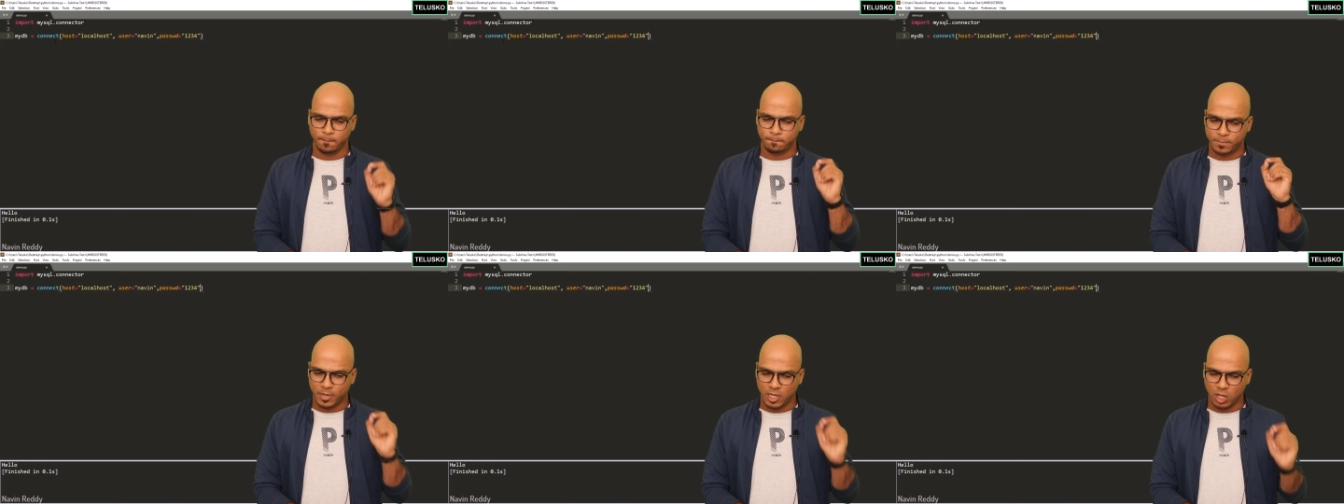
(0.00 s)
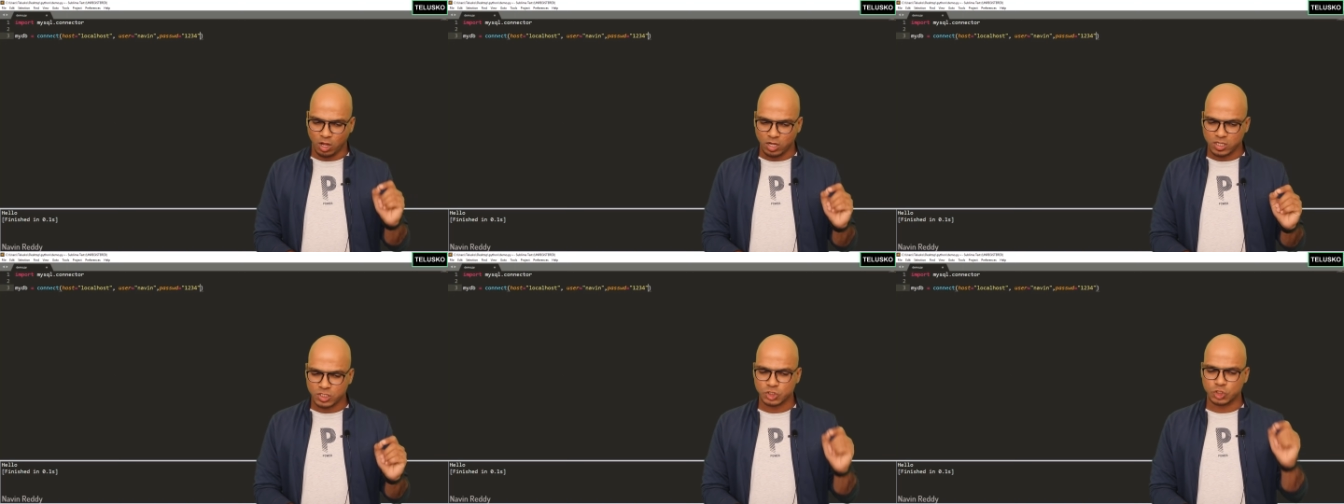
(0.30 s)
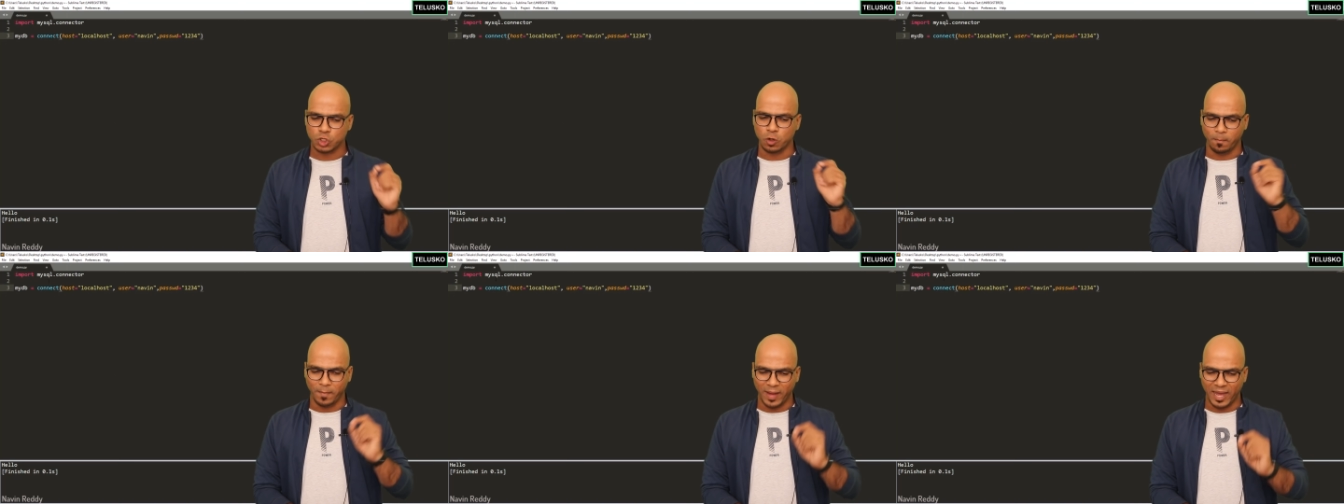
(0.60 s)
belongs
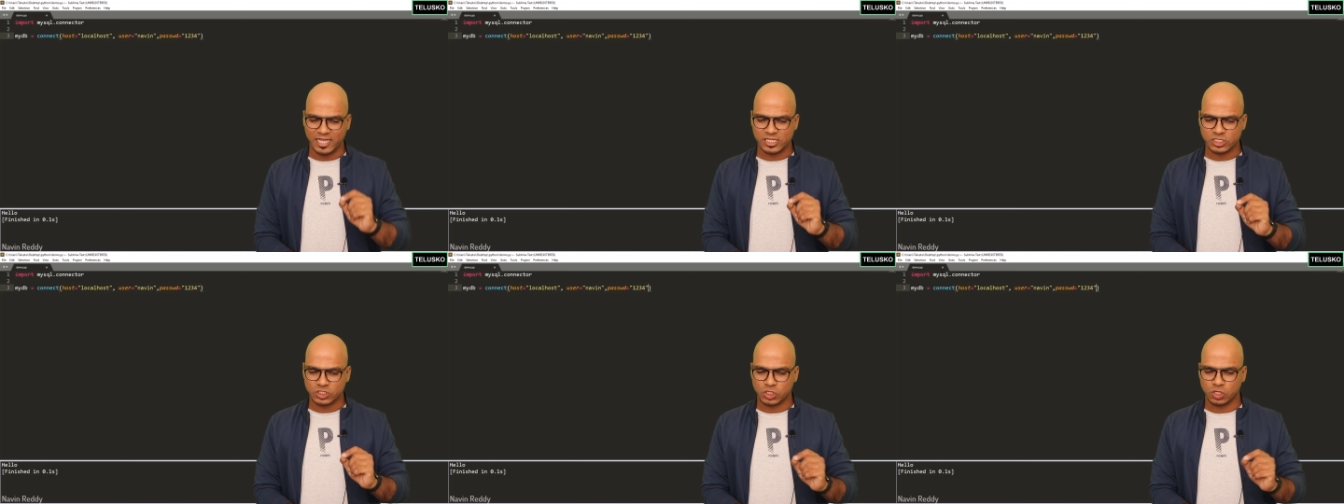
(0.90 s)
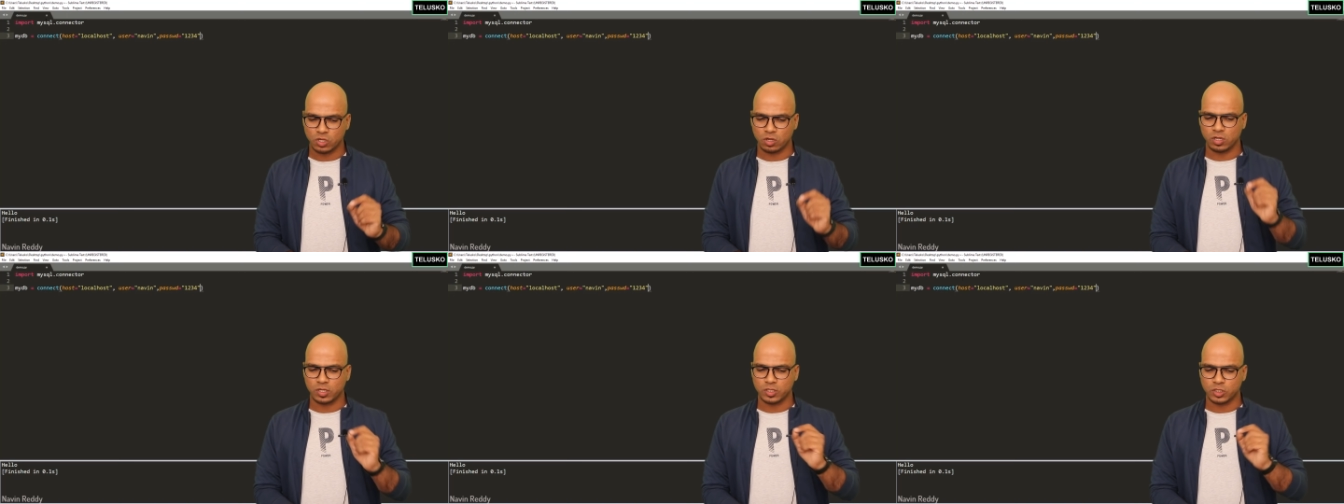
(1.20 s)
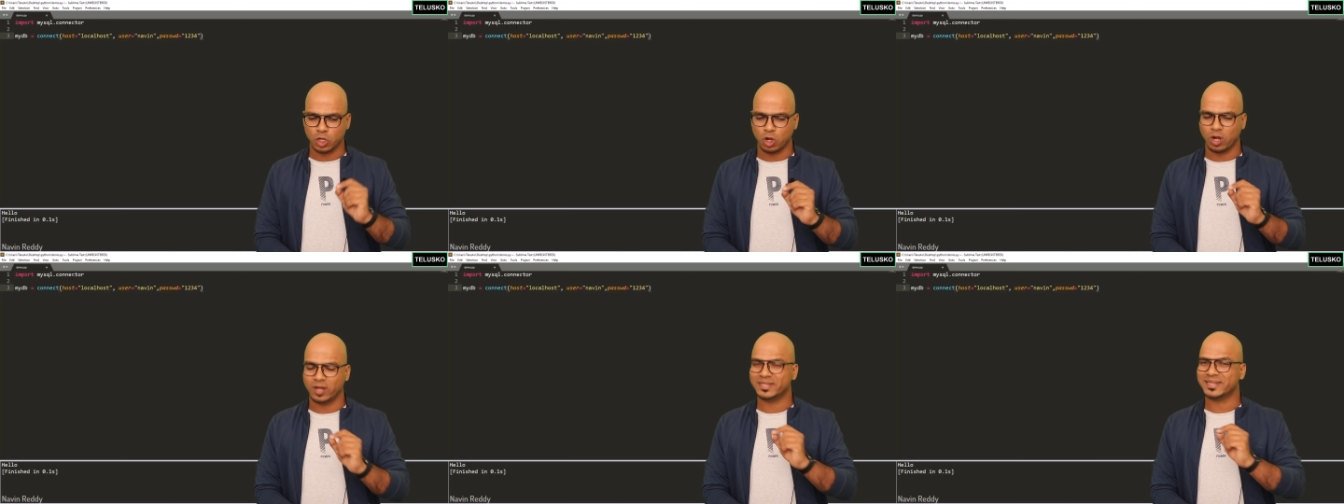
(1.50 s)
to
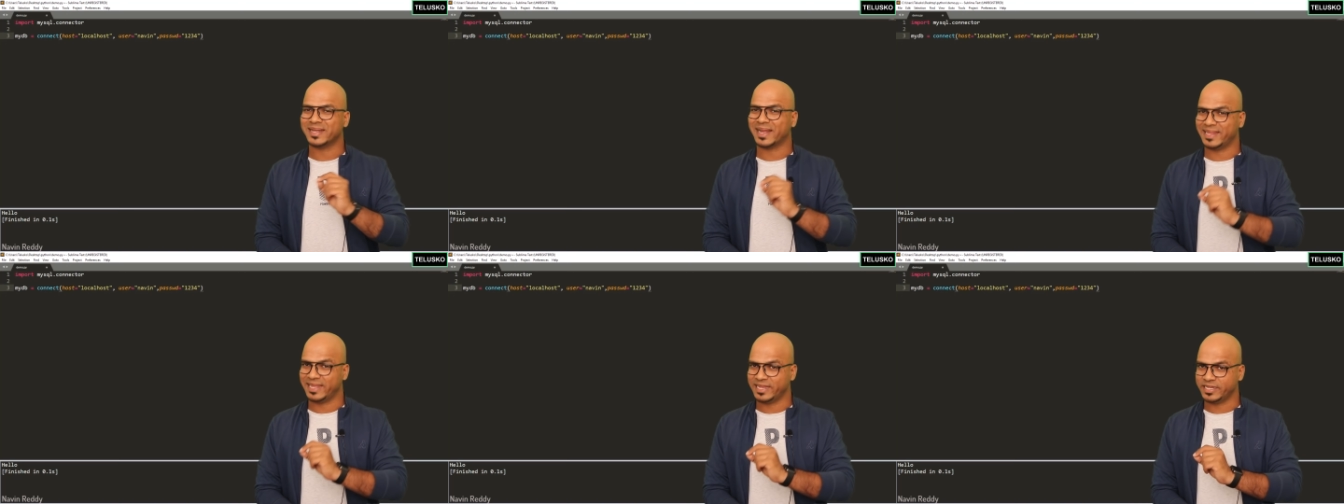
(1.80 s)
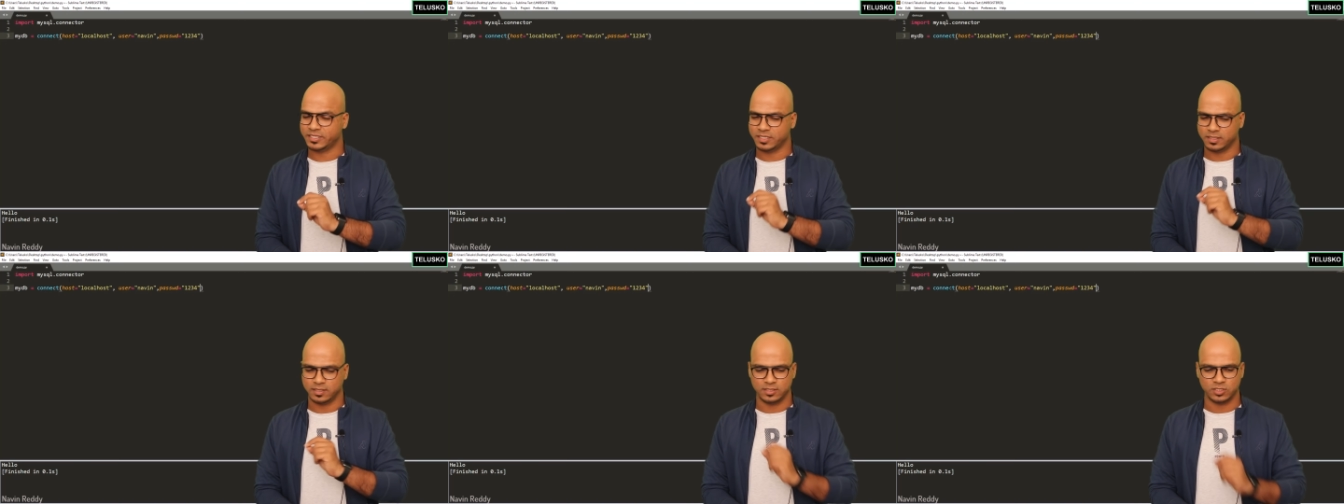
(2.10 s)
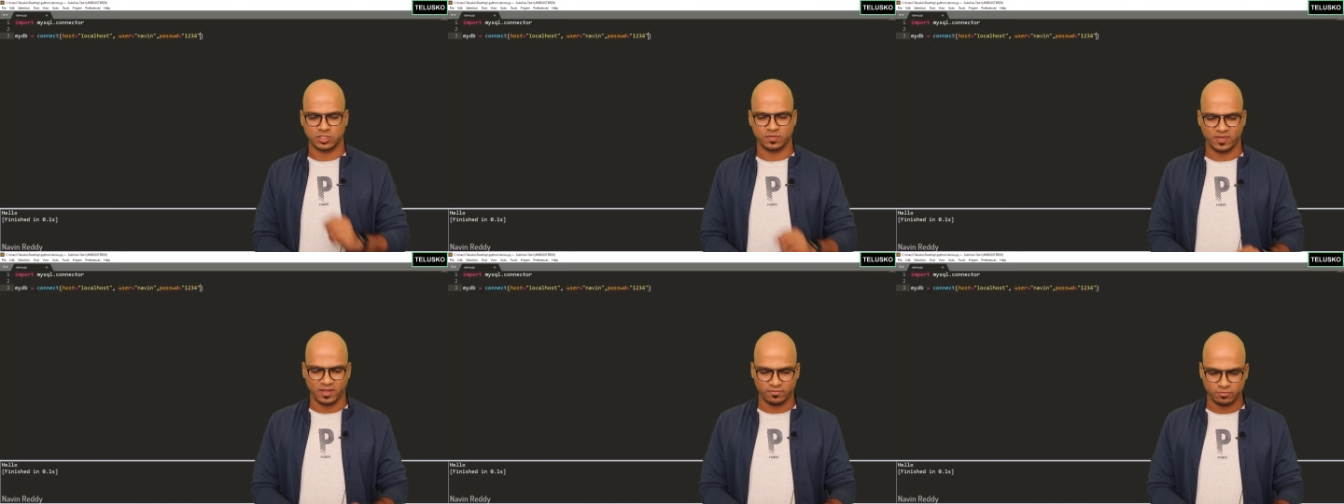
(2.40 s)
MySQL.connector.
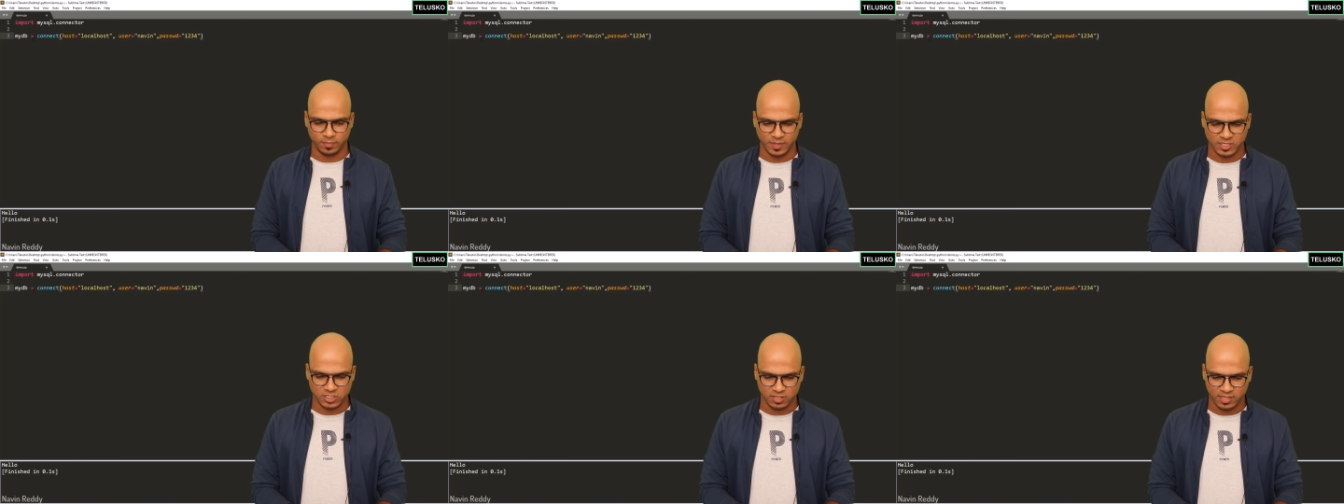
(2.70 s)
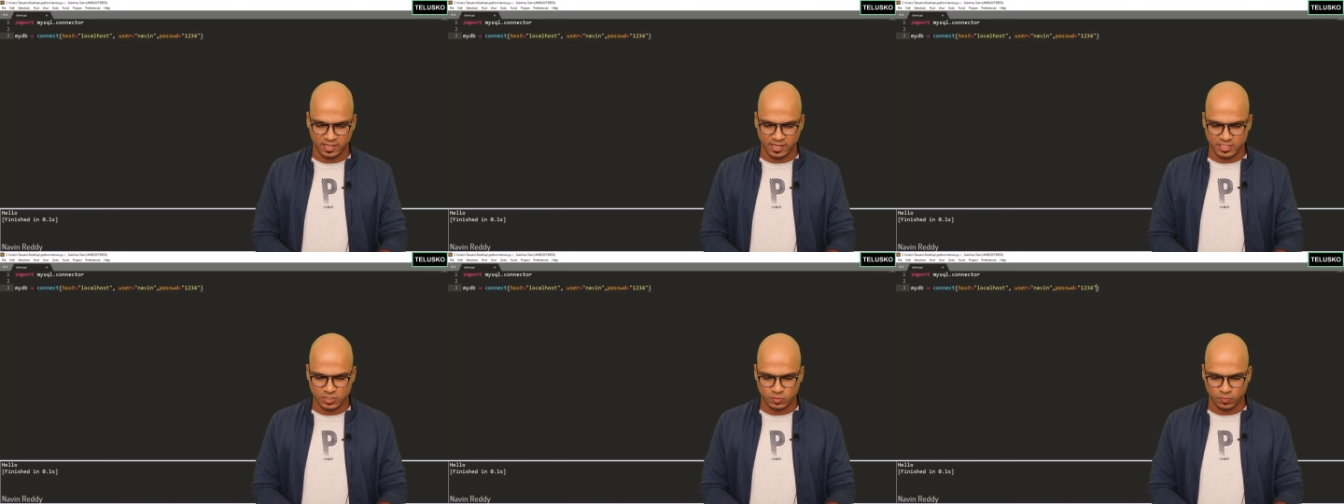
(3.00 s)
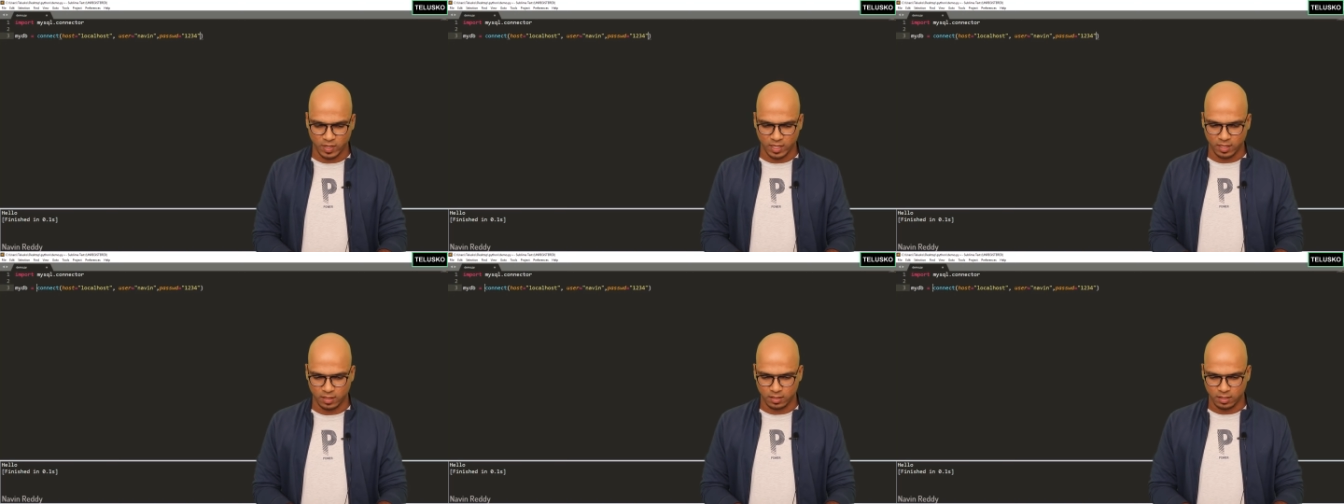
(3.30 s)
So we have to mention that as
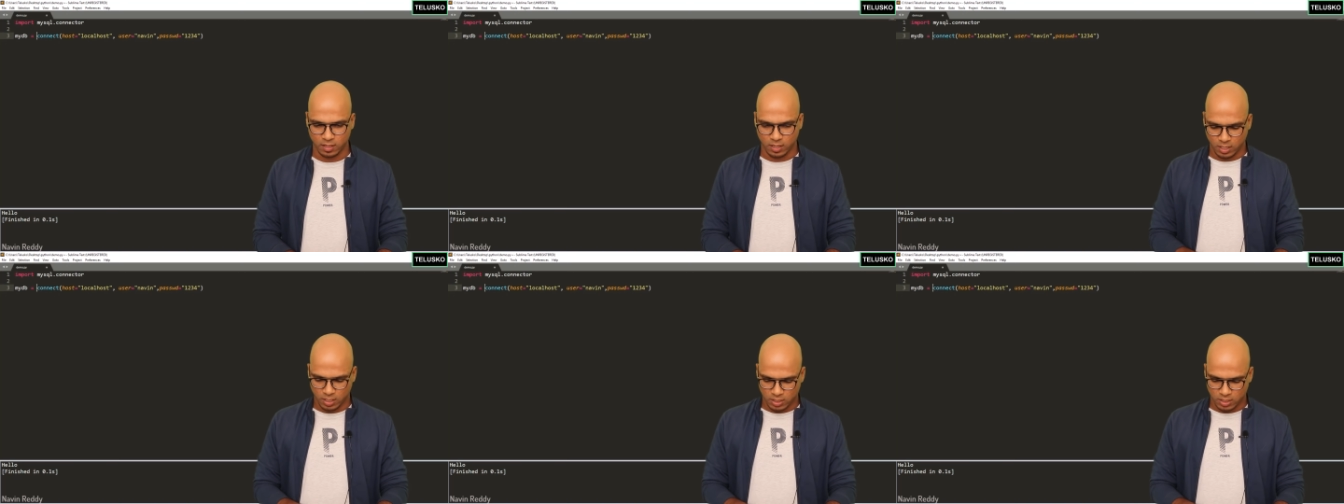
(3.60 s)
well.